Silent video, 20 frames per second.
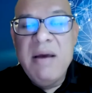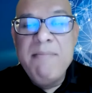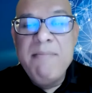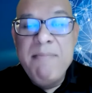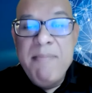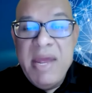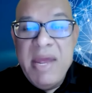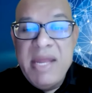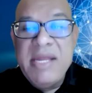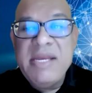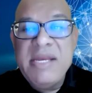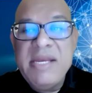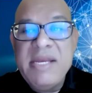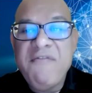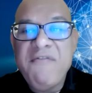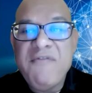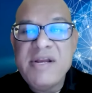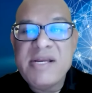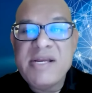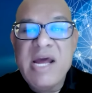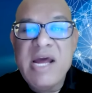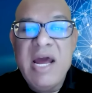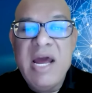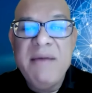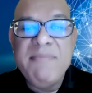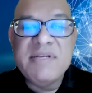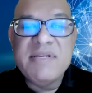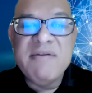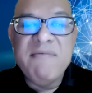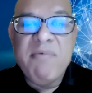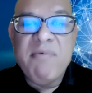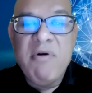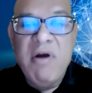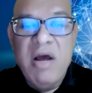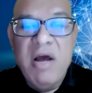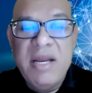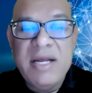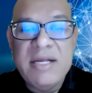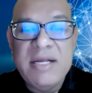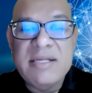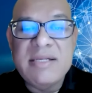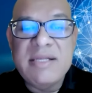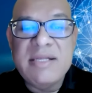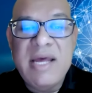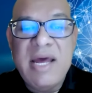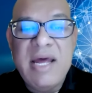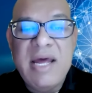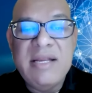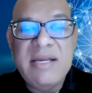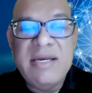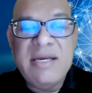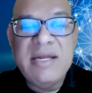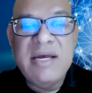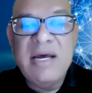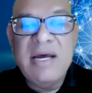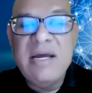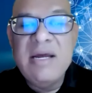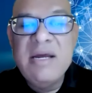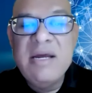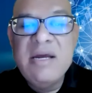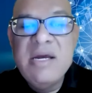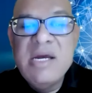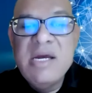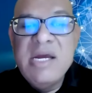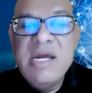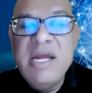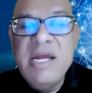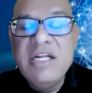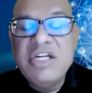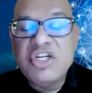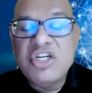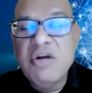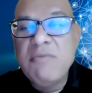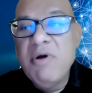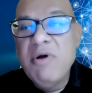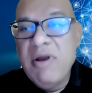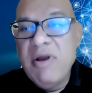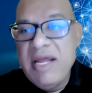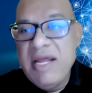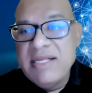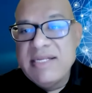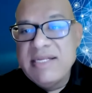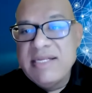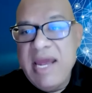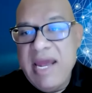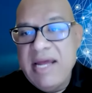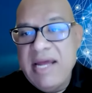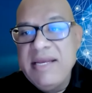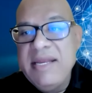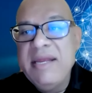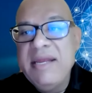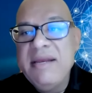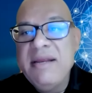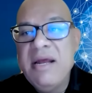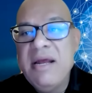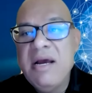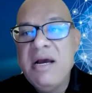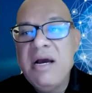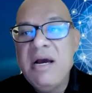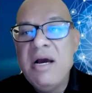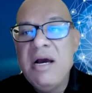many different types of products that InsureMo lends a hand in.